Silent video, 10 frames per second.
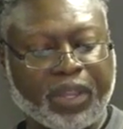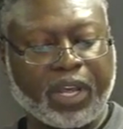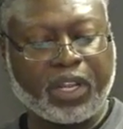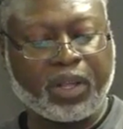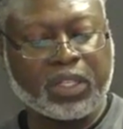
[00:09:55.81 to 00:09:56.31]
And
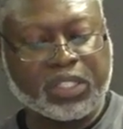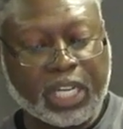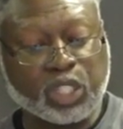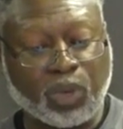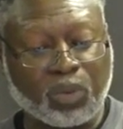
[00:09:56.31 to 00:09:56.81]
then the
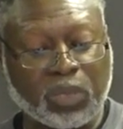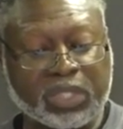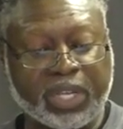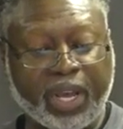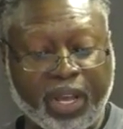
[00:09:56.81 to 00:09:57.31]
sixth one
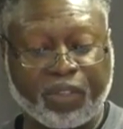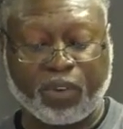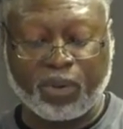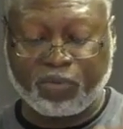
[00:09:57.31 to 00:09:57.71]
was Ephraim